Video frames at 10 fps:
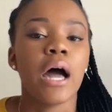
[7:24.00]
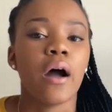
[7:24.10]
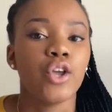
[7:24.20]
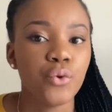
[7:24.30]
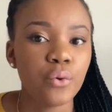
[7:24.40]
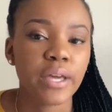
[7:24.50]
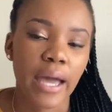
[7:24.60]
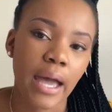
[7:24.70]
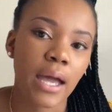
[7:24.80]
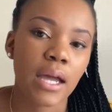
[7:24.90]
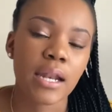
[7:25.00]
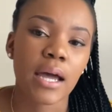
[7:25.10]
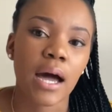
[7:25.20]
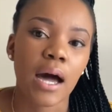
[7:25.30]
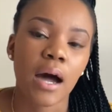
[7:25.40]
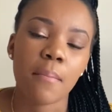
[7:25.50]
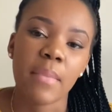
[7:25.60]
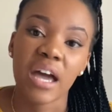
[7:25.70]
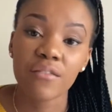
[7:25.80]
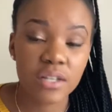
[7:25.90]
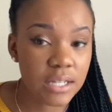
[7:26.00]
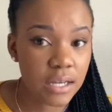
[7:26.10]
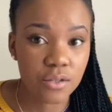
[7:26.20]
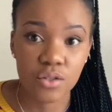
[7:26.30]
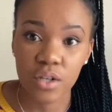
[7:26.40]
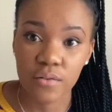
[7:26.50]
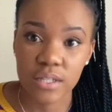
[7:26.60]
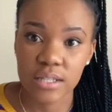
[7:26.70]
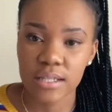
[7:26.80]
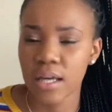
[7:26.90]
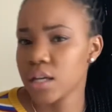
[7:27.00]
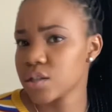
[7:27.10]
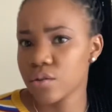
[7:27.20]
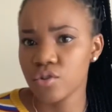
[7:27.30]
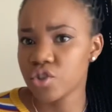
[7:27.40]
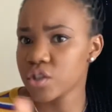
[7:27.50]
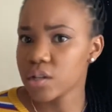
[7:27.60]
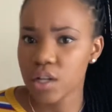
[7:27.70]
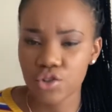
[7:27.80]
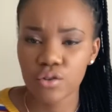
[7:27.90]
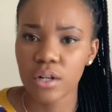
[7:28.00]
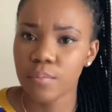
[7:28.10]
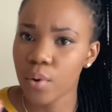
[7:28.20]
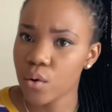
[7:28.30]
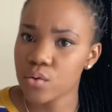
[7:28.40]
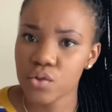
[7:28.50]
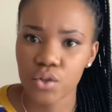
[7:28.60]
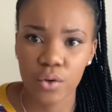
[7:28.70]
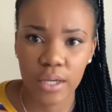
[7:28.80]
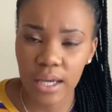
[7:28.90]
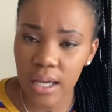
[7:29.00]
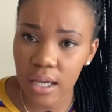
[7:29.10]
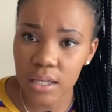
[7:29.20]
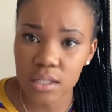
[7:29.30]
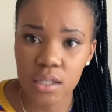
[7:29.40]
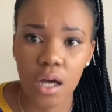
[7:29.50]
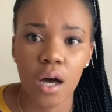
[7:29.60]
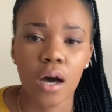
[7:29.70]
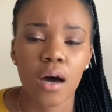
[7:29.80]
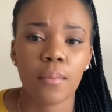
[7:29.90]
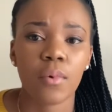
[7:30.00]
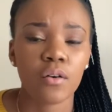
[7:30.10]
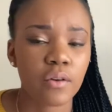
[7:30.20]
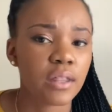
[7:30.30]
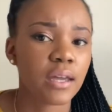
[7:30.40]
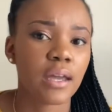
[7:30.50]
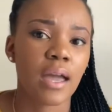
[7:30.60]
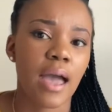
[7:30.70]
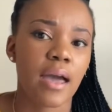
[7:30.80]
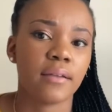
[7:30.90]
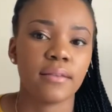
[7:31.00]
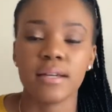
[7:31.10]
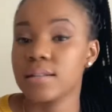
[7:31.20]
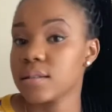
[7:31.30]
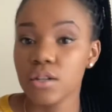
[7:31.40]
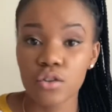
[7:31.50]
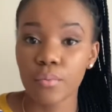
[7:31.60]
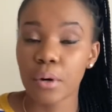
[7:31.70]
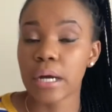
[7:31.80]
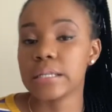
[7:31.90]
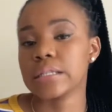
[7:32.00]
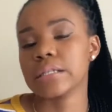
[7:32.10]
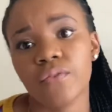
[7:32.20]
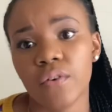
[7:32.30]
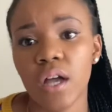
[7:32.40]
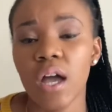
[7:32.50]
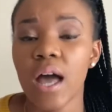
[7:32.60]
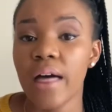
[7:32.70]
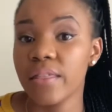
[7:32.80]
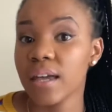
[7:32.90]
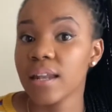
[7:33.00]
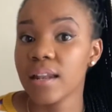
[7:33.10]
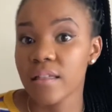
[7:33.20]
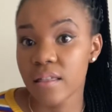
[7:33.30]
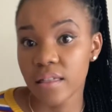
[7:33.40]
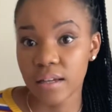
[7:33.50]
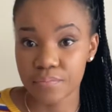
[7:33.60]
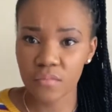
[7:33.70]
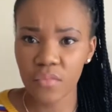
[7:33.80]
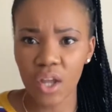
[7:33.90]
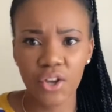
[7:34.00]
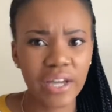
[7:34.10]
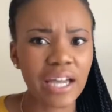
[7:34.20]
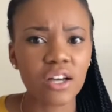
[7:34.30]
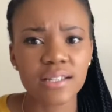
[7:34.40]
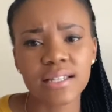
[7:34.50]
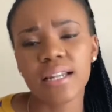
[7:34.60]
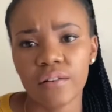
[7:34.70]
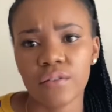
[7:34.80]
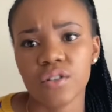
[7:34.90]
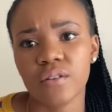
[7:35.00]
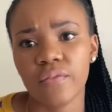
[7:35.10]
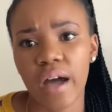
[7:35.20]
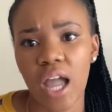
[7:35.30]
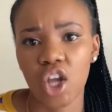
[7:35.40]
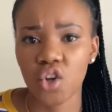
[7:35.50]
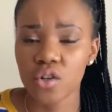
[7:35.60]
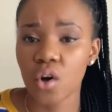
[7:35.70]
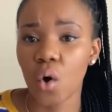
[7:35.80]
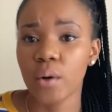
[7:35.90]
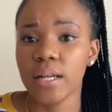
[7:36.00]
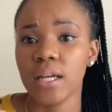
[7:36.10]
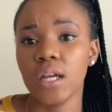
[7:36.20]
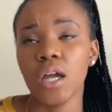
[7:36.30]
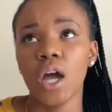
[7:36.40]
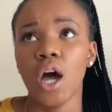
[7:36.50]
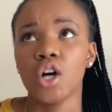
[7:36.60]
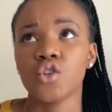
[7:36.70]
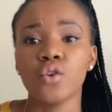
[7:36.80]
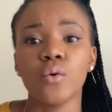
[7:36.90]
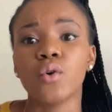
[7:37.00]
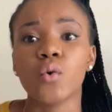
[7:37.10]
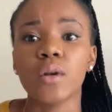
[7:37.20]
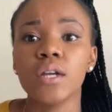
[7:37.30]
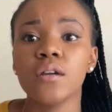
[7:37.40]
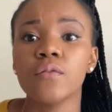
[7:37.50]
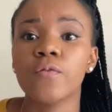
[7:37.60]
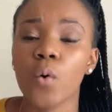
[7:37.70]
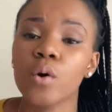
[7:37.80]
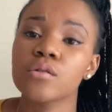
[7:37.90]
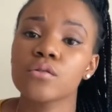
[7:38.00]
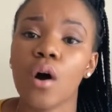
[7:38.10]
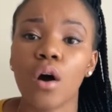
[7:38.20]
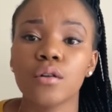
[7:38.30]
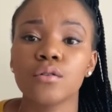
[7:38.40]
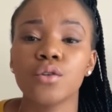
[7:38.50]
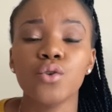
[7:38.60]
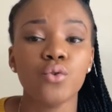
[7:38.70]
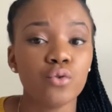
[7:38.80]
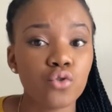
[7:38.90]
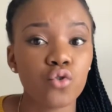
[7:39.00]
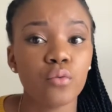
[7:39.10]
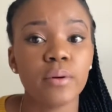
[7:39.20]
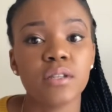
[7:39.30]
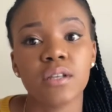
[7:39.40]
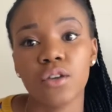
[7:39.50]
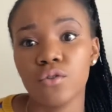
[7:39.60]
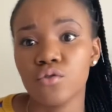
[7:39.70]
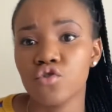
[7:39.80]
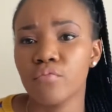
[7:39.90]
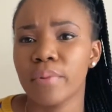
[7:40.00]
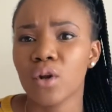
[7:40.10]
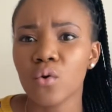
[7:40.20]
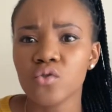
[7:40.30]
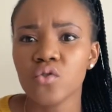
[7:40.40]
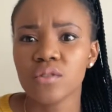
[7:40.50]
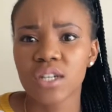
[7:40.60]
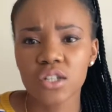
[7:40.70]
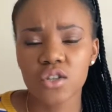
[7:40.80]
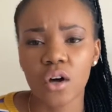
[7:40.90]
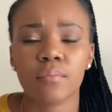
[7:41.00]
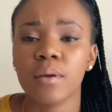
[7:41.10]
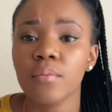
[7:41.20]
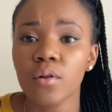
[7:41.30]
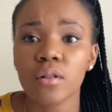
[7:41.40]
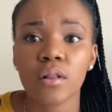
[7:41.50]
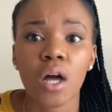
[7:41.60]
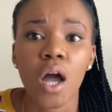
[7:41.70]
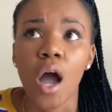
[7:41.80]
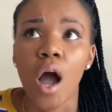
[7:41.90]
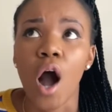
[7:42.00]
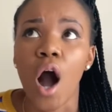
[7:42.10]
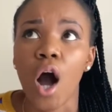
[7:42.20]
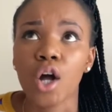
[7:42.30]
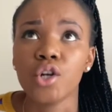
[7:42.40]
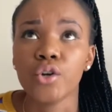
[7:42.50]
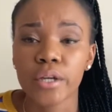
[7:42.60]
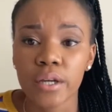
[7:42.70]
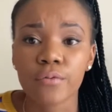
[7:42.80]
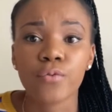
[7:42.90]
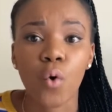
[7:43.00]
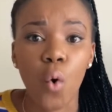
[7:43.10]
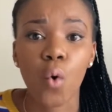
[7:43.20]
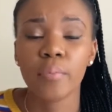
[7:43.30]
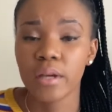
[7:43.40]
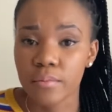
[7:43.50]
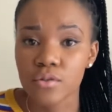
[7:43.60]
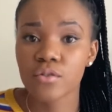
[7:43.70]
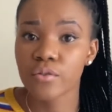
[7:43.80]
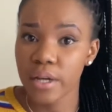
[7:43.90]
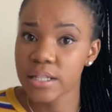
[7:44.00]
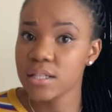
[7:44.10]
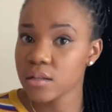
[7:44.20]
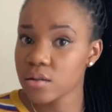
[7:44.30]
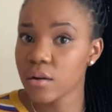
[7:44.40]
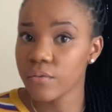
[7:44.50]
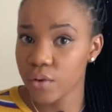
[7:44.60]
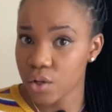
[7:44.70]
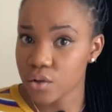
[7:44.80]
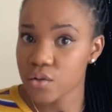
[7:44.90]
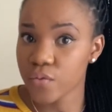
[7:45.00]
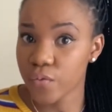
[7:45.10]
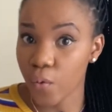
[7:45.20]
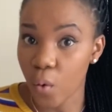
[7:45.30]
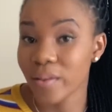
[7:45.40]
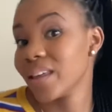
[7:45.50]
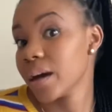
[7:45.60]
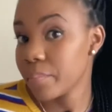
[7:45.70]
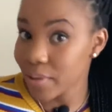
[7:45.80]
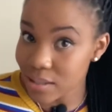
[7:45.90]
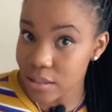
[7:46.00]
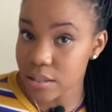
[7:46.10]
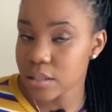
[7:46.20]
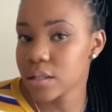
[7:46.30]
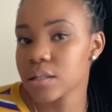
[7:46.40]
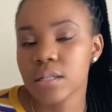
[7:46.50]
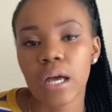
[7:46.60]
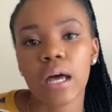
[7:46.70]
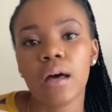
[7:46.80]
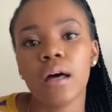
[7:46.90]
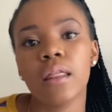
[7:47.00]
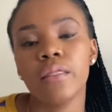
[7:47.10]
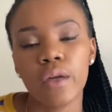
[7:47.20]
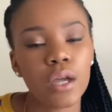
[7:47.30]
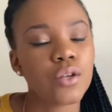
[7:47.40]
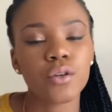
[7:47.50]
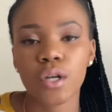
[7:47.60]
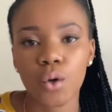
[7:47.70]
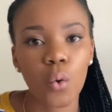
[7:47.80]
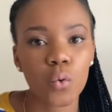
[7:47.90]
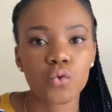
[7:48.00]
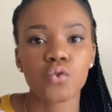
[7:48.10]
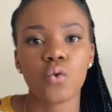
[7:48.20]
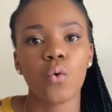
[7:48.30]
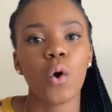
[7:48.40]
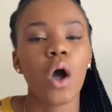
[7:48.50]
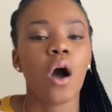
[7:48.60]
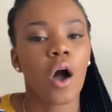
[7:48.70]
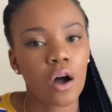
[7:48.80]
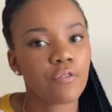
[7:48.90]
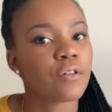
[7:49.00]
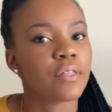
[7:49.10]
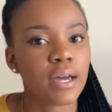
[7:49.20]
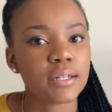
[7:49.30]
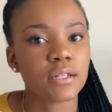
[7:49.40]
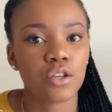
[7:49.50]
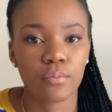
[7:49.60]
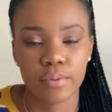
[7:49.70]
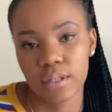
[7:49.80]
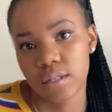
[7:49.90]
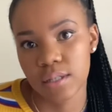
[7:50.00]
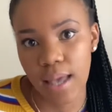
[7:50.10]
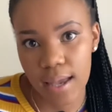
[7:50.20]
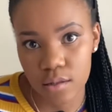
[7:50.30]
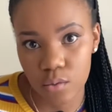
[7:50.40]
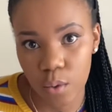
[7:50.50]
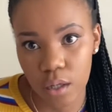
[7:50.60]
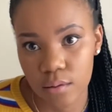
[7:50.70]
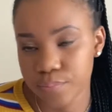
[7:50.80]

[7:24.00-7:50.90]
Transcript: you can advertise your services there. So you just literally post your gigs over there and then set your prices. And then another thing, you can consider diversifying, not only, so you won't only focus on YouTubers and YouTube, but also TikTok. People are looking for people to create TikTok videos for their businesses. Then you can also offer that in your business as well.